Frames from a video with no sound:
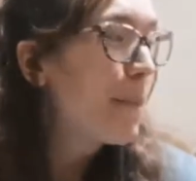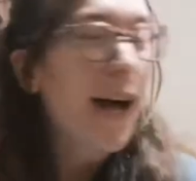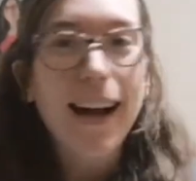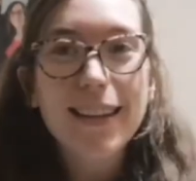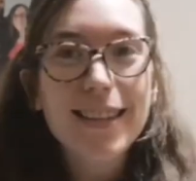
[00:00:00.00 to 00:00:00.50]

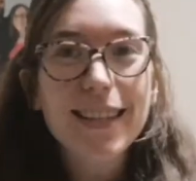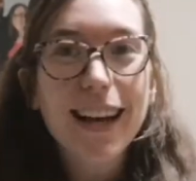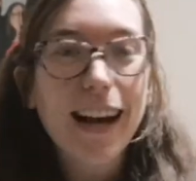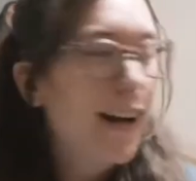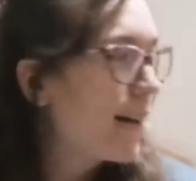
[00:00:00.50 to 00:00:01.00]
but
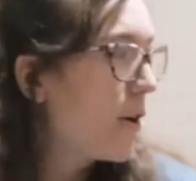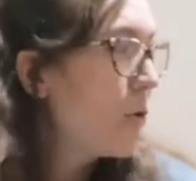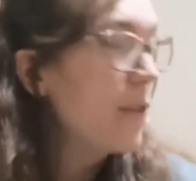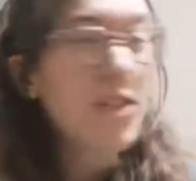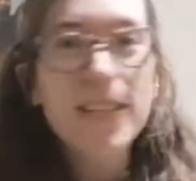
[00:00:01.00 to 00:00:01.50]

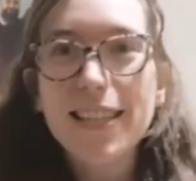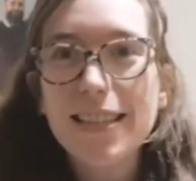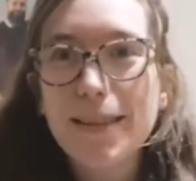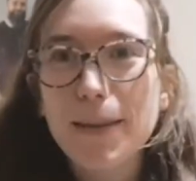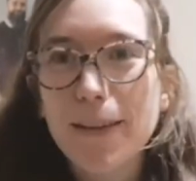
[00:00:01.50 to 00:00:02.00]
oh, I've just
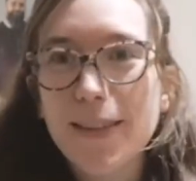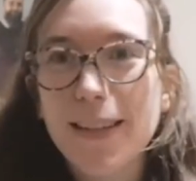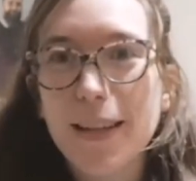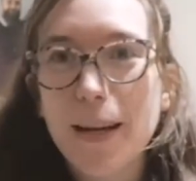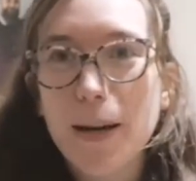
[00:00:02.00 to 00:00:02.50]
seen something that I was
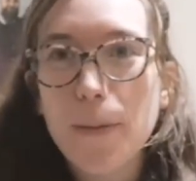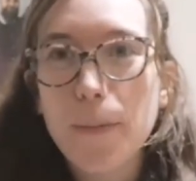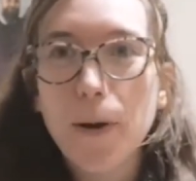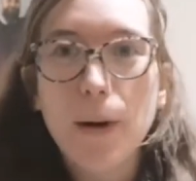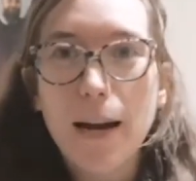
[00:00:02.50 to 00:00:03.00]
gonna
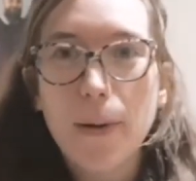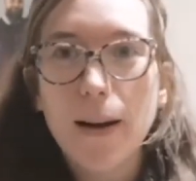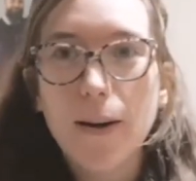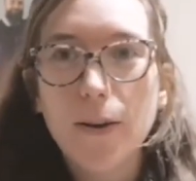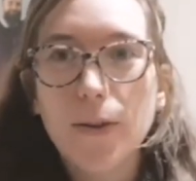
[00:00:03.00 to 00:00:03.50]
put away, but
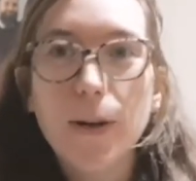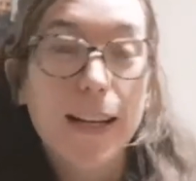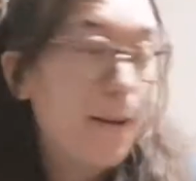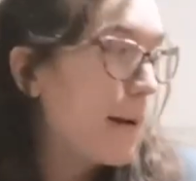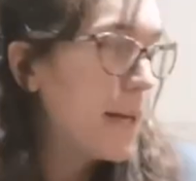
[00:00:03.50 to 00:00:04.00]
I'll
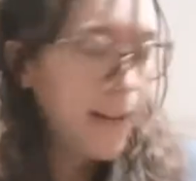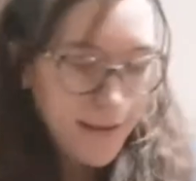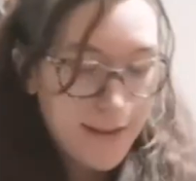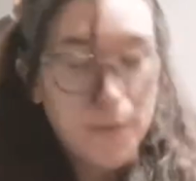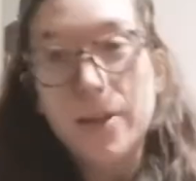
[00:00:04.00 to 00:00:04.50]
quickly grab it
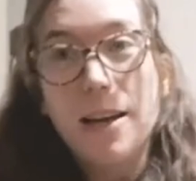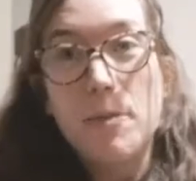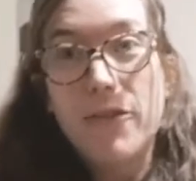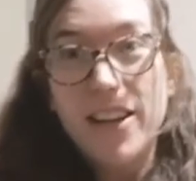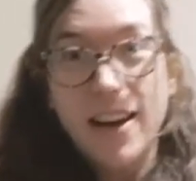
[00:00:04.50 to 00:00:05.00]
because I want it in
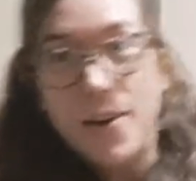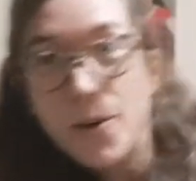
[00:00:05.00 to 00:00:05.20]
my video.